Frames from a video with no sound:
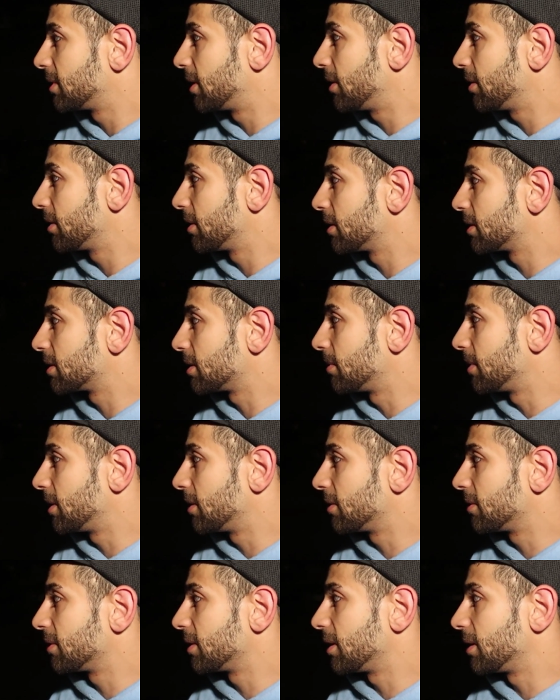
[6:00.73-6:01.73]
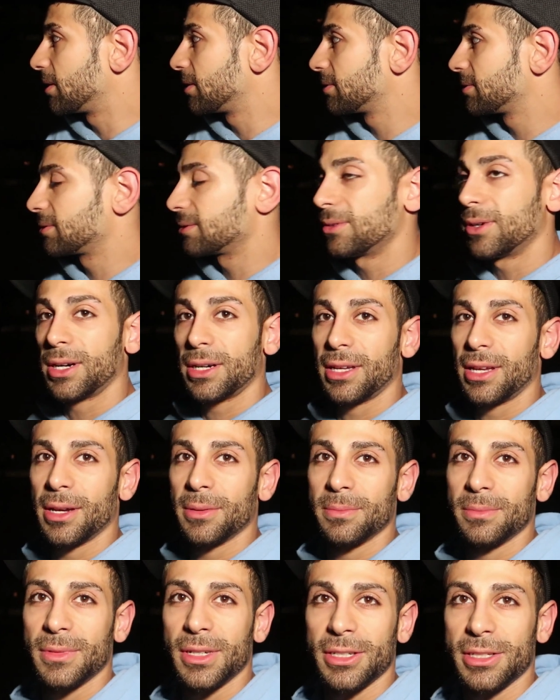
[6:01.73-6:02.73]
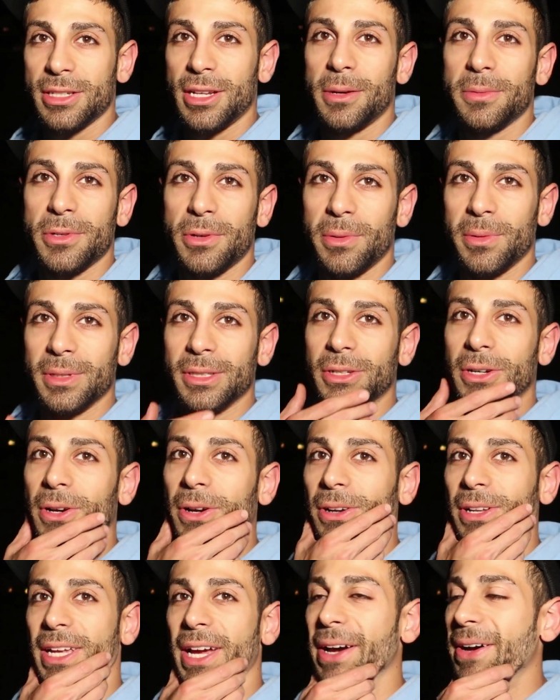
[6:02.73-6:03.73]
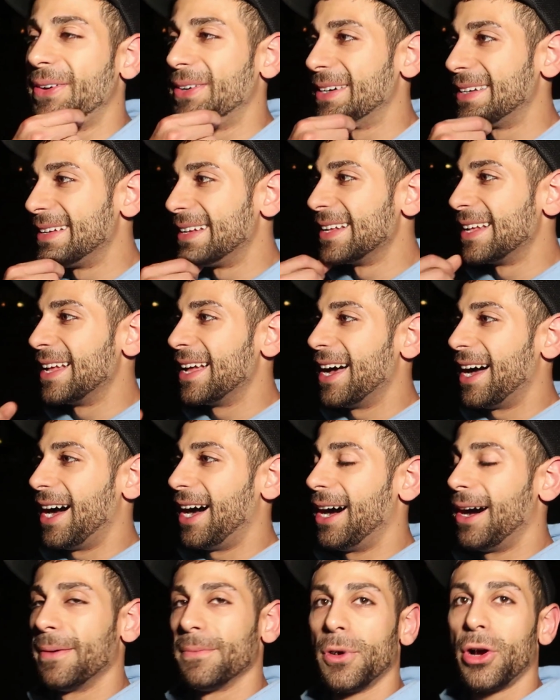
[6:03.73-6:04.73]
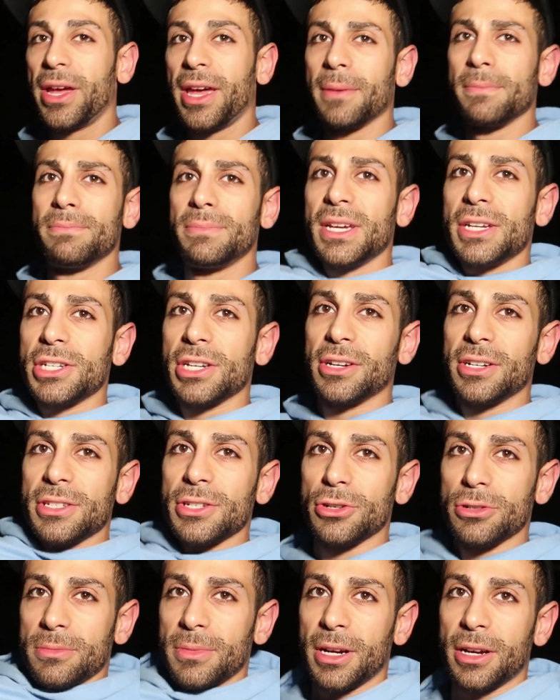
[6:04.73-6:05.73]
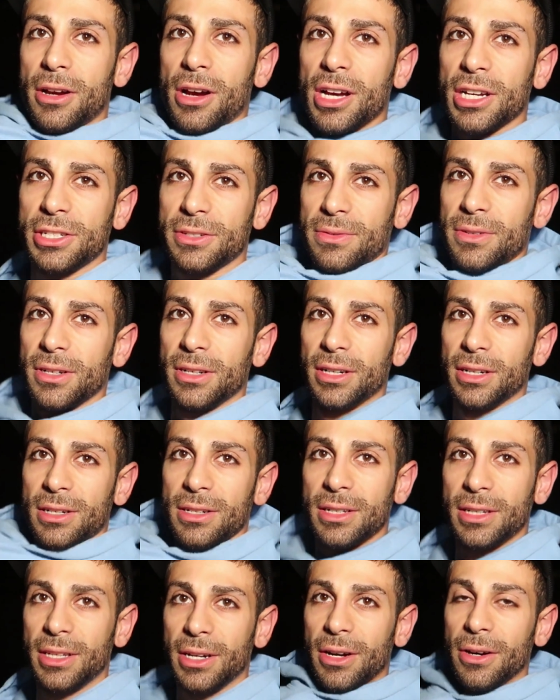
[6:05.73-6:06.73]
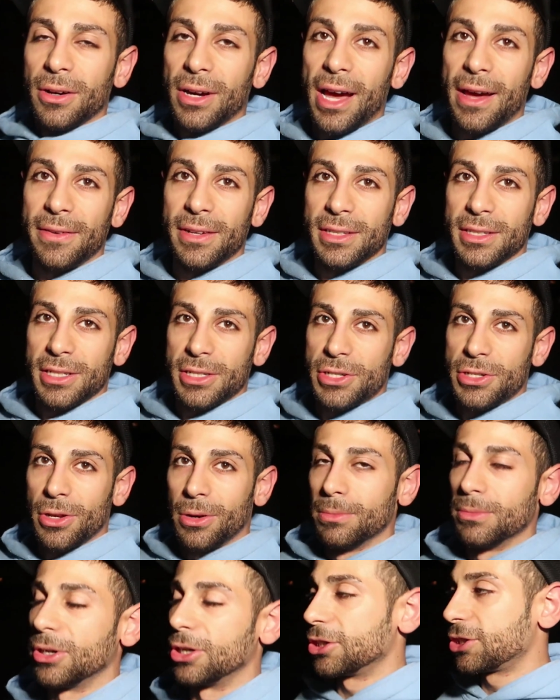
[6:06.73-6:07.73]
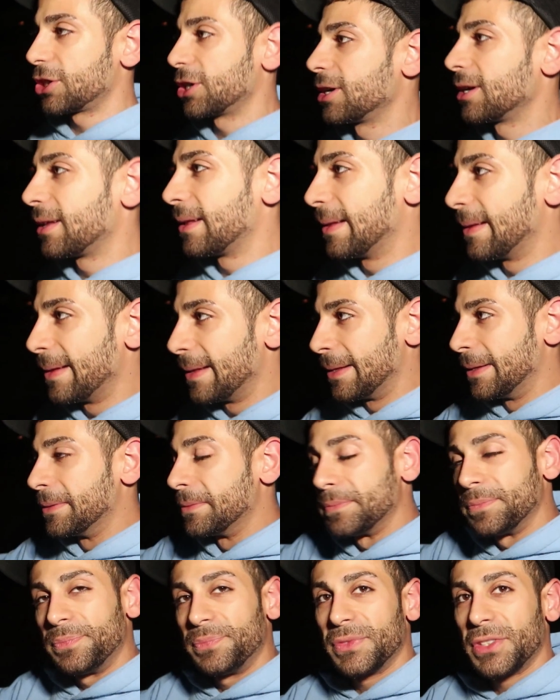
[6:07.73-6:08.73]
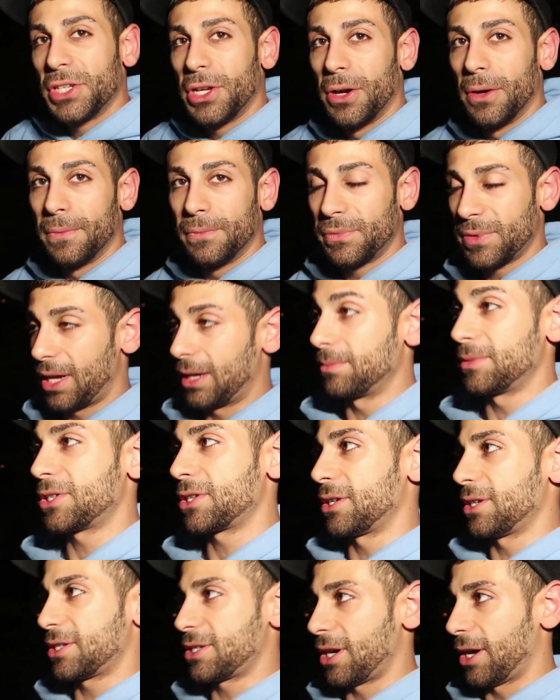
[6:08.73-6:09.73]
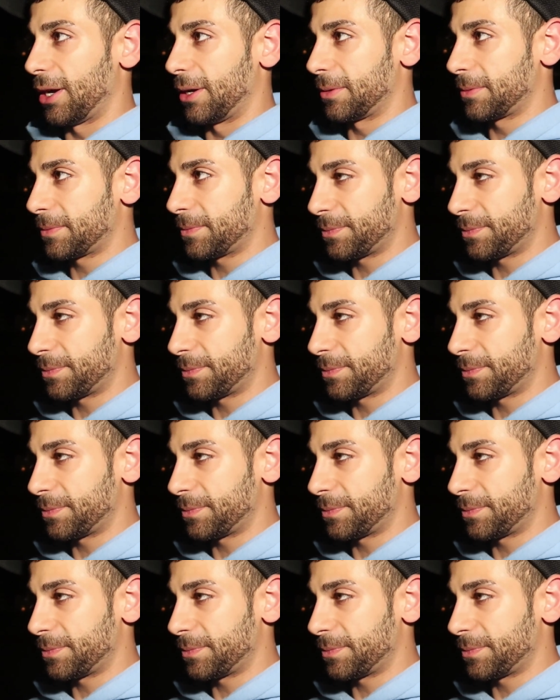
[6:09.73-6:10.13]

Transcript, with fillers: Oh, there's somebody over there walking. I'm gonna stop screaming little girl now. Um, oh yeah, big shout out to Omar Gosh for, you know, having such dope merch. So I'm just gonna start.